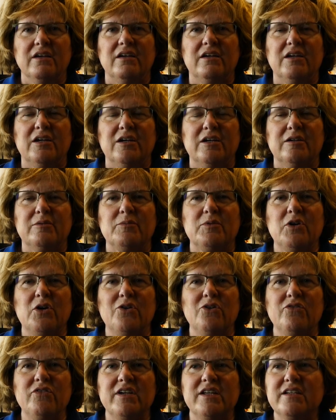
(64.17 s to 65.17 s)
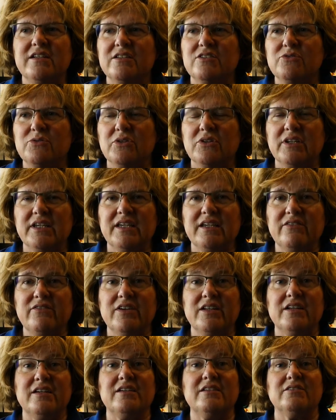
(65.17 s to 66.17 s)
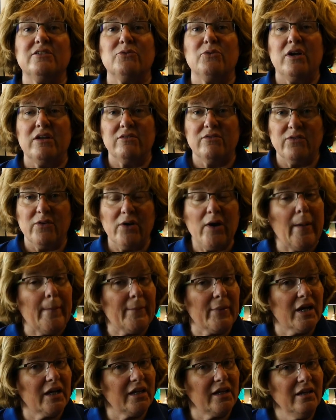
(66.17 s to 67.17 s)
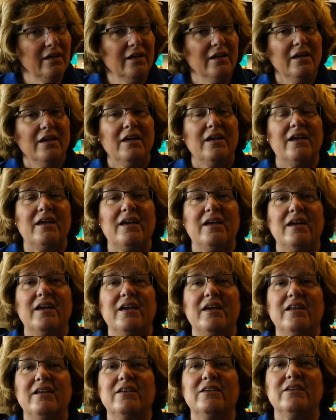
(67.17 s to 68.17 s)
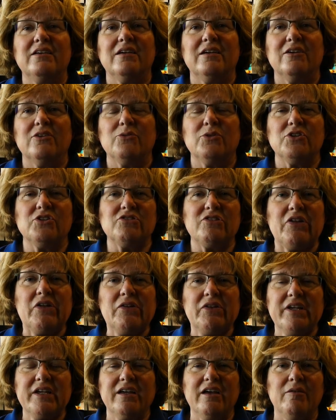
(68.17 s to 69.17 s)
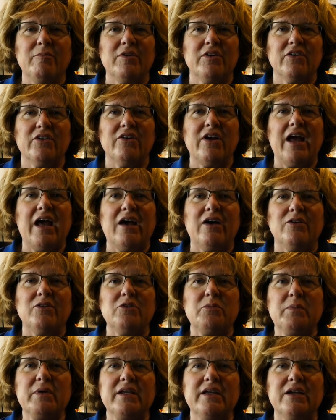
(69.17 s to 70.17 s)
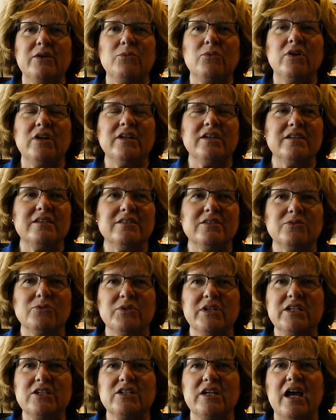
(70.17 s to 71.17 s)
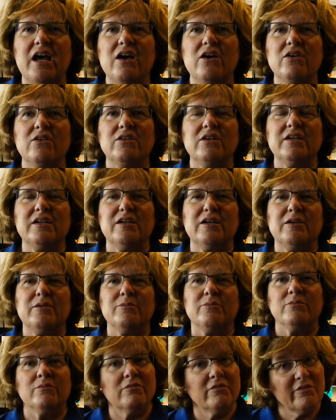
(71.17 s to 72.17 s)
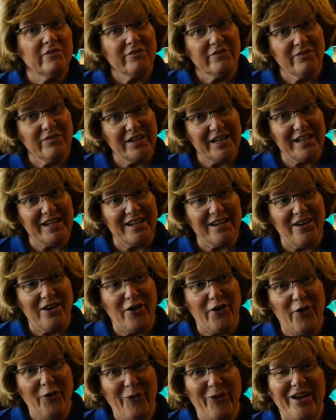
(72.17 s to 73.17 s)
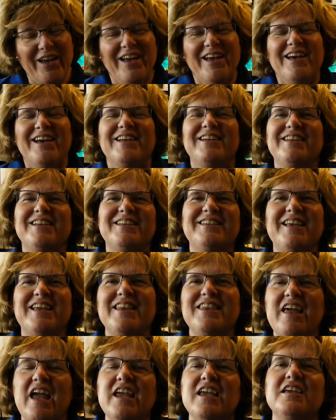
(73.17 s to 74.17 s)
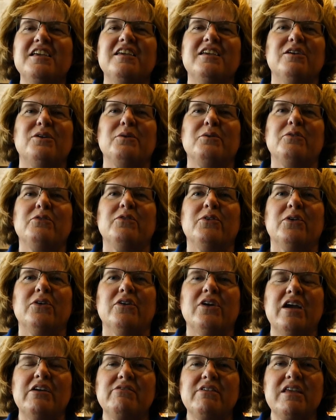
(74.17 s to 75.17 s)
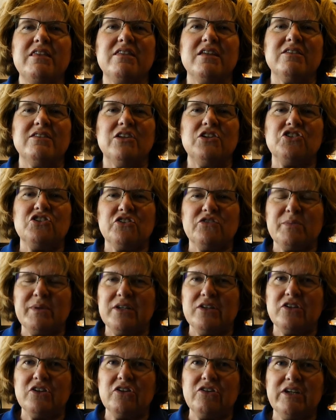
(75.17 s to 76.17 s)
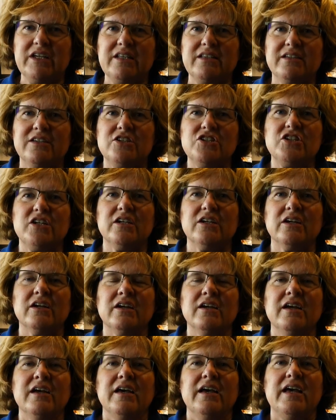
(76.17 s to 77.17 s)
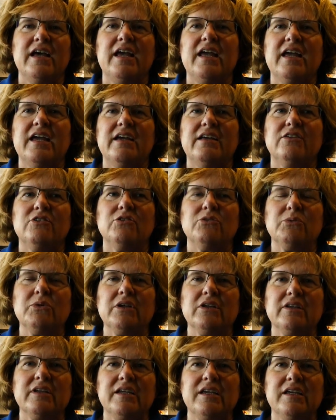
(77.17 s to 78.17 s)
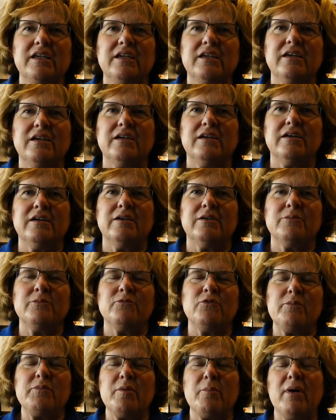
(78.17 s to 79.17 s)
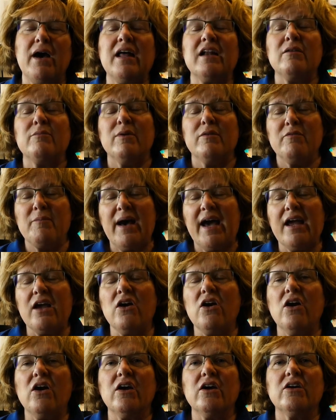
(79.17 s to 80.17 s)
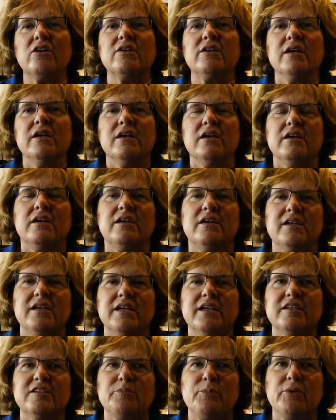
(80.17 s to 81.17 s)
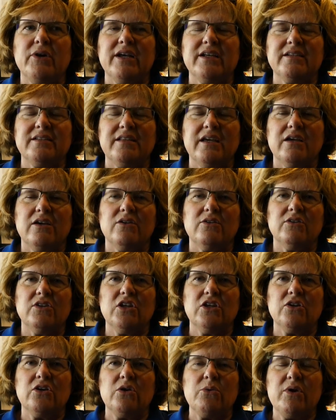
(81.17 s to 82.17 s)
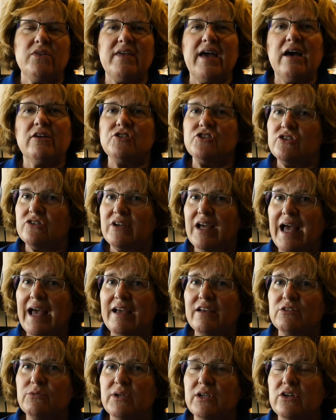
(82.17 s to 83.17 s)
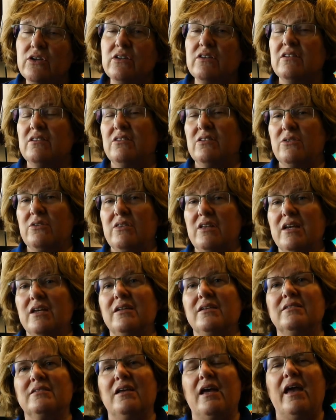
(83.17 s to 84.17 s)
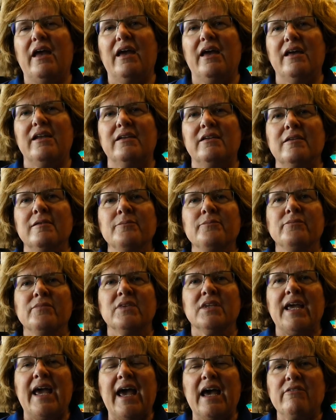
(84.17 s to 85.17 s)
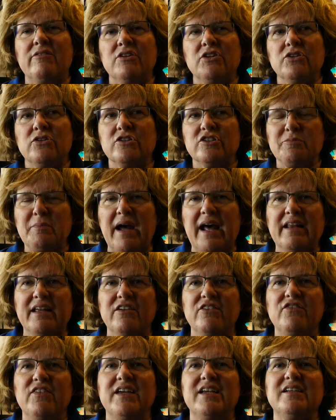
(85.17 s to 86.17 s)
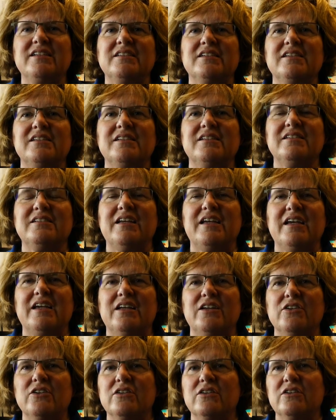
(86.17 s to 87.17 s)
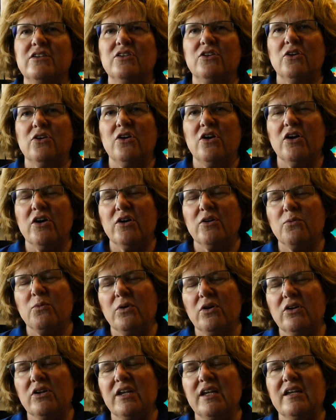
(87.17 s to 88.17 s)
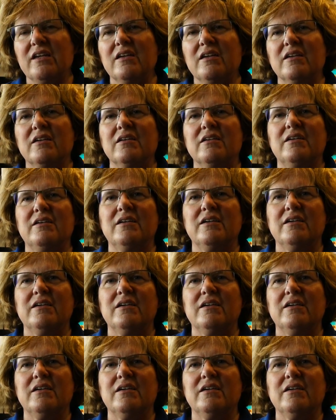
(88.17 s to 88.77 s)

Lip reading: COVID has really given us a run for our money, and we're slowly coming around, but I wanted to reach out video to say thank you for everything that you've been doing this year, and really from the bottom of my heart express that, you know, without you guys we couldn't do this, and having your smiley faces and your hard-working